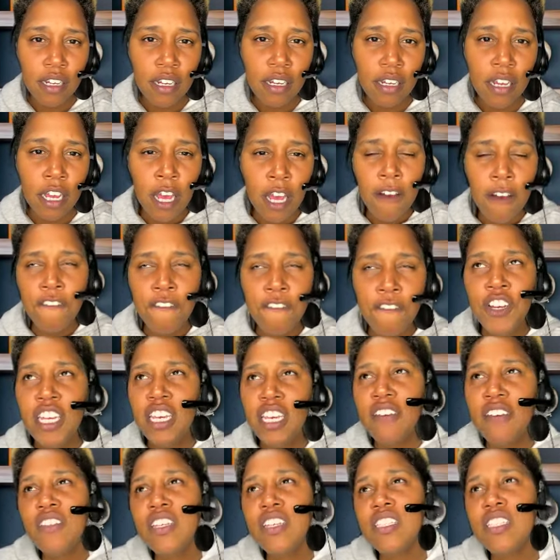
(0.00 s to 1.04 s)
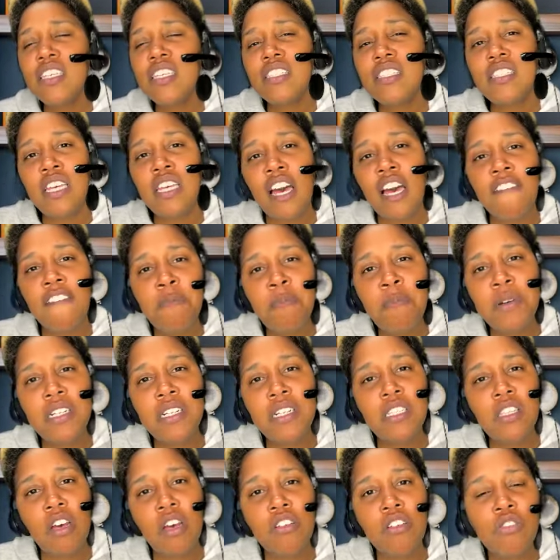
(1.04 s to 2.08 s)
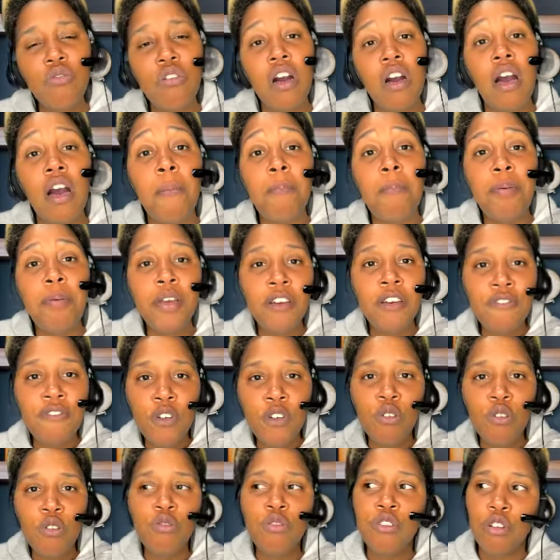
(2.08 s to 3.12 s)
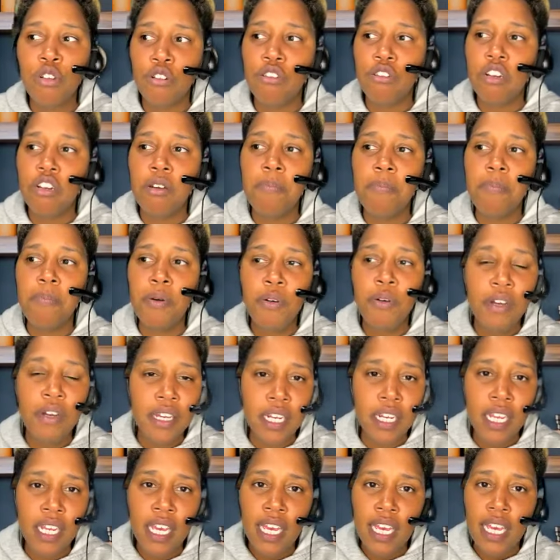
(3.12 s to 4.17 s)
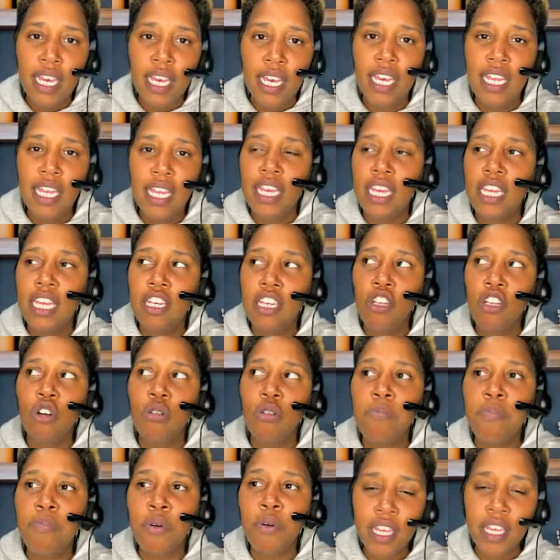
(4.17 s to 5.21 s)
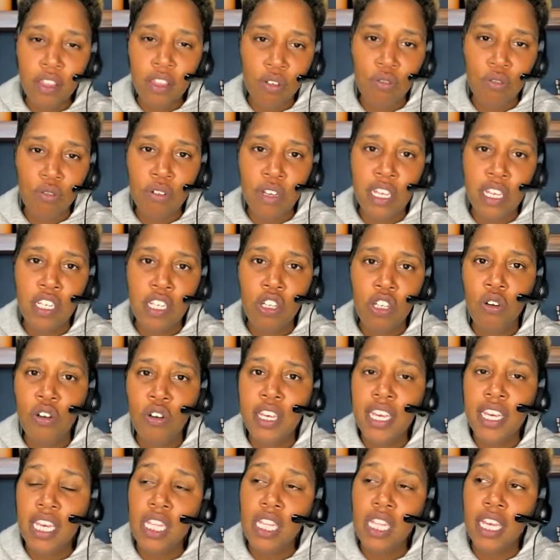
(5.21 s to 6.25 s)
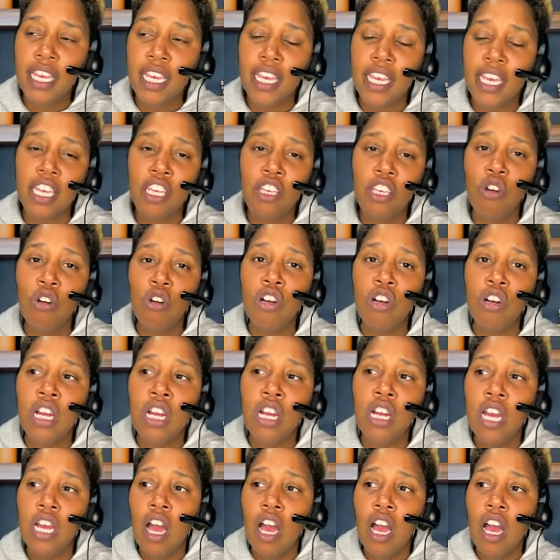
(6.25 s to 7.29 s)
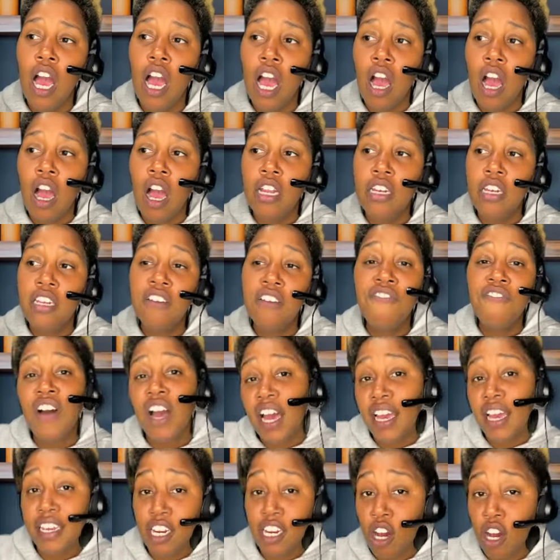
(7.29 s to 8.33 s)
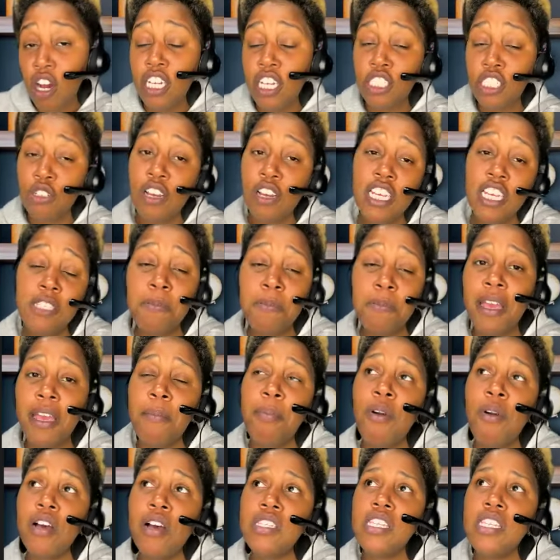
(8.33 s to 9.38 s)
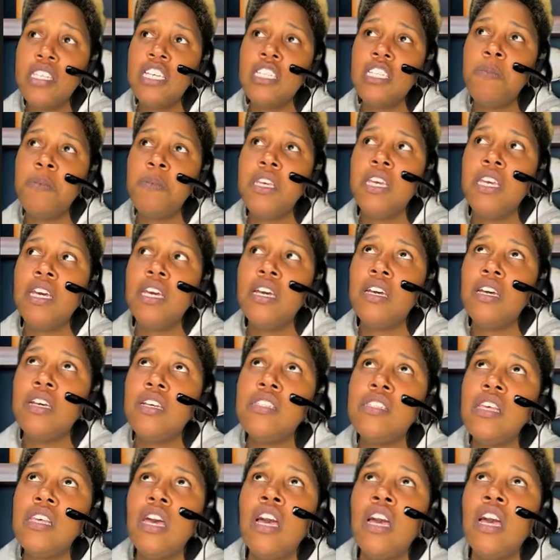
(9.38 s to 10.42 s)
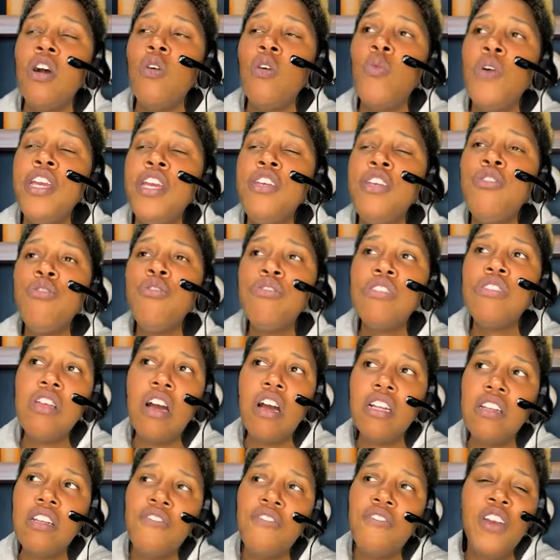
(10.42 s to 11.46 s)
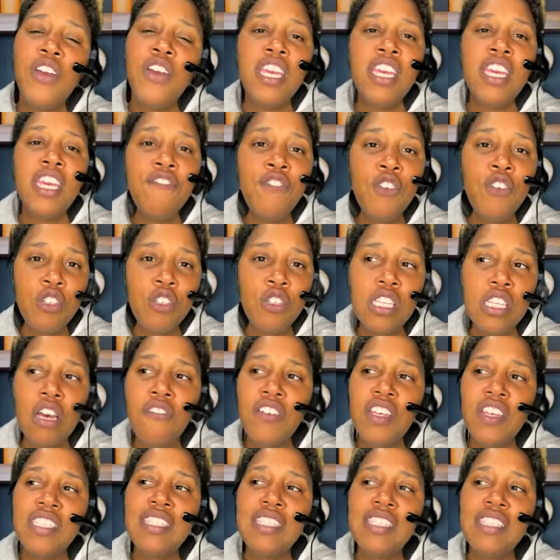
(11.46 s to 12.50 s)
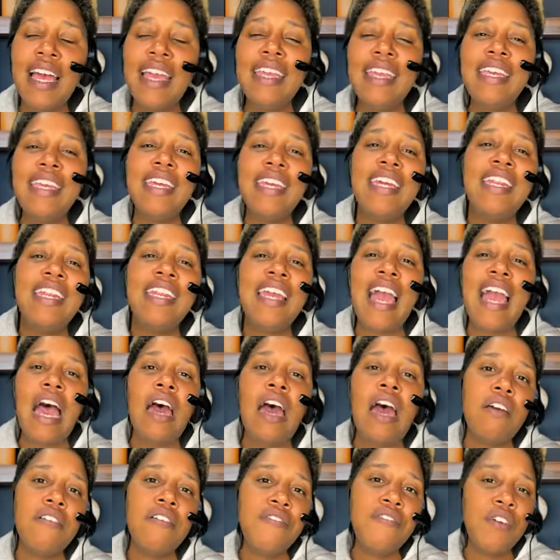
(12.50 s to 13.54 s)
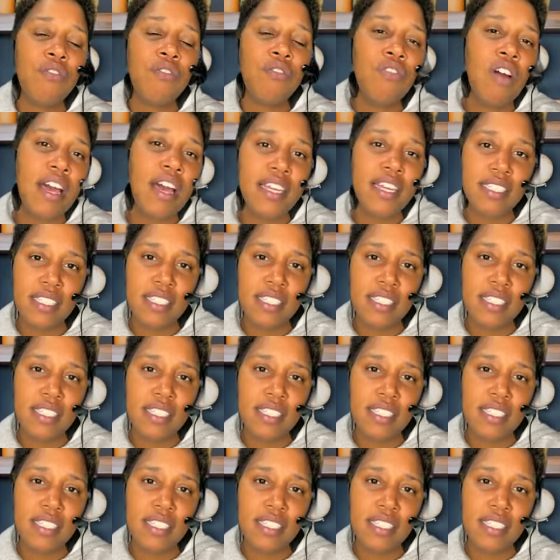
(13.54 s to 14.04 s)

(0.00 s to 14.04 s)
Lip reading: Forgiveness is tough, but it's also a pivotal turning point in your breakthrough, in your healing, in your divine heart transplant process. Because when you start to forgive yourself, it's like getting out of the rut.